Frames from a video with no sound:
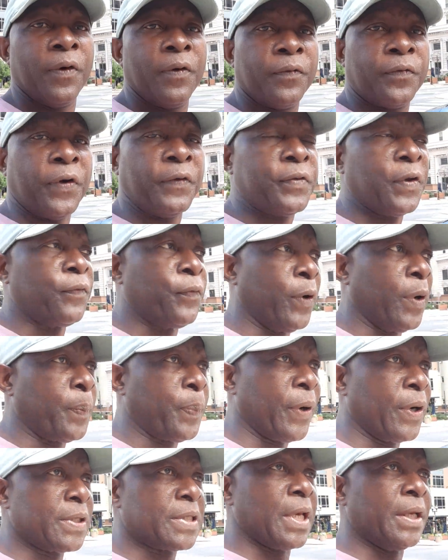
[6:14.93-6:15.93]

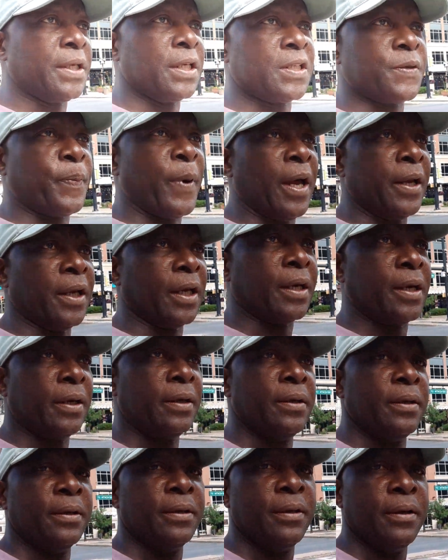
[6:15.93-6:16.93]
54% um, Hispanic,
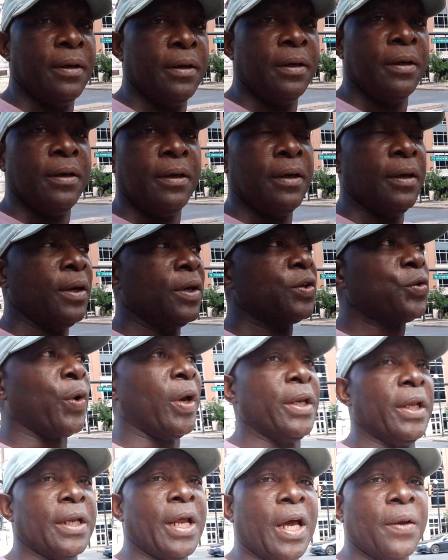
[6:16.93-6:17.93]

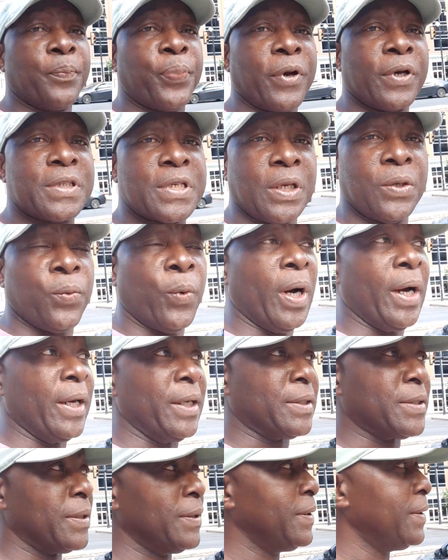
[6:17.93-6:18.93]
29%
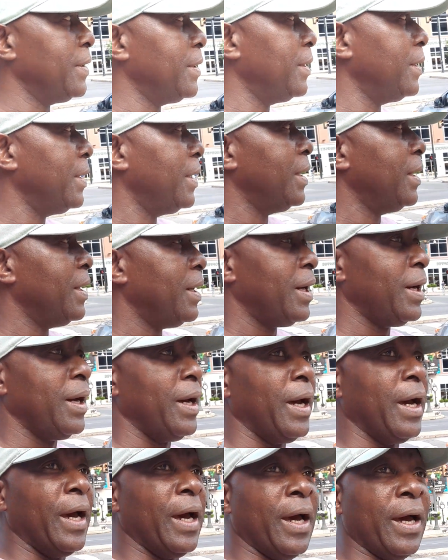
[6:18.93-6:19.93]
white,
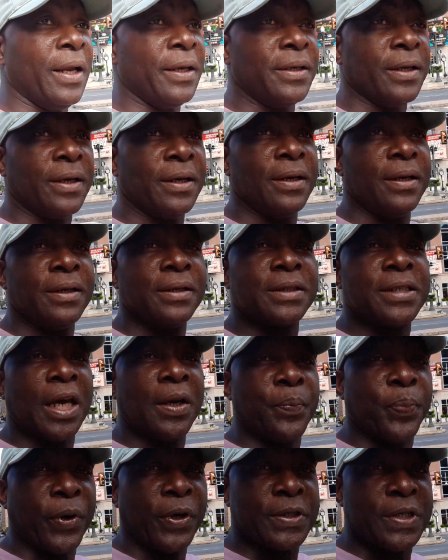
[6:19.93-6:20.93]
and
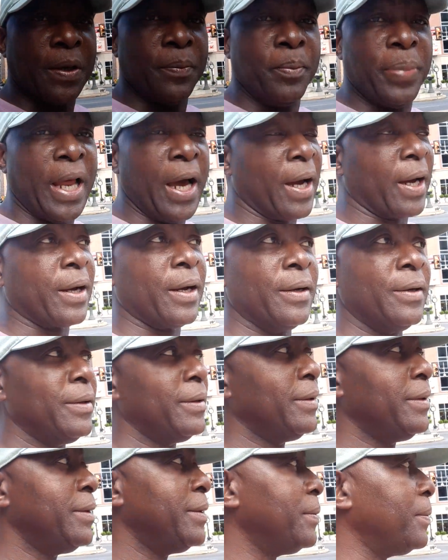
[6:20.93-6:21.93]
10% black.
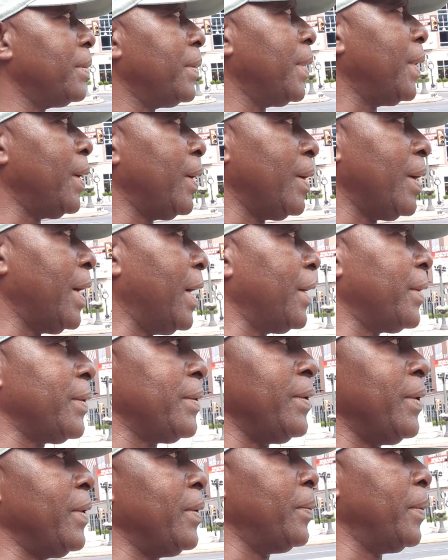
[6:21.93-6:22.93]
Oh, I
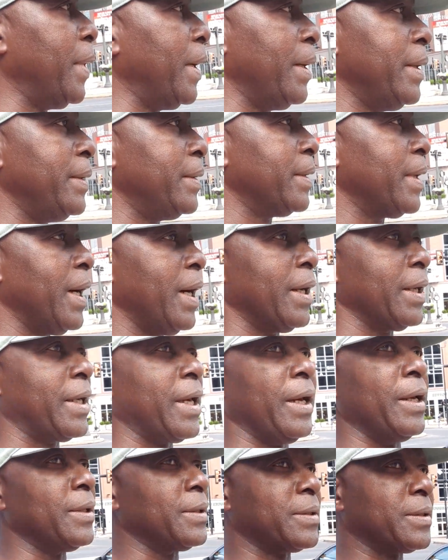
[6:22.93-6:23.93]
don't know, man. I
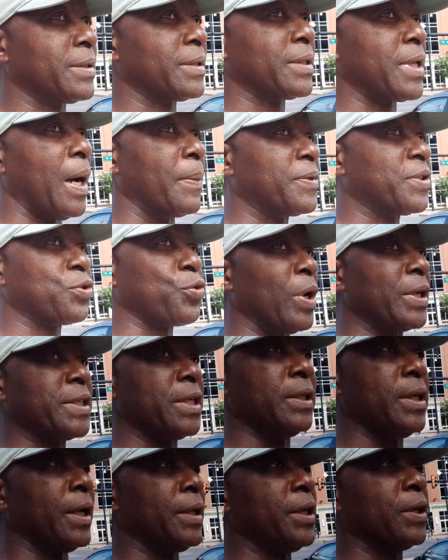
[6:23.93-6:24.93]
can't stop
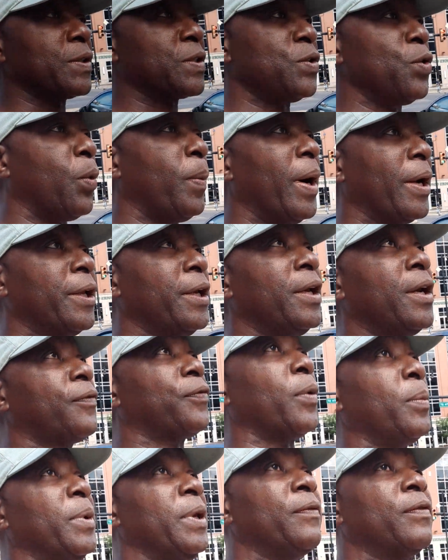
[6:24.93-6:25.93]
stressing that there's nobody here
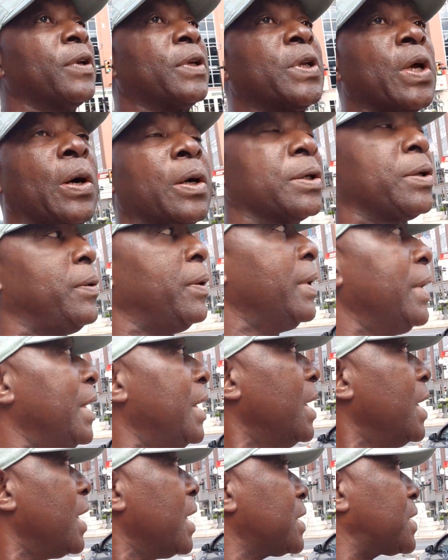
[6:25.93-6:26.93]
for me to talk to.
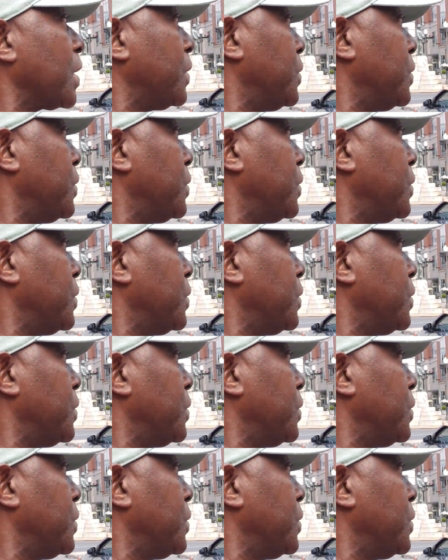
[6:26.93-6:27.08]
It's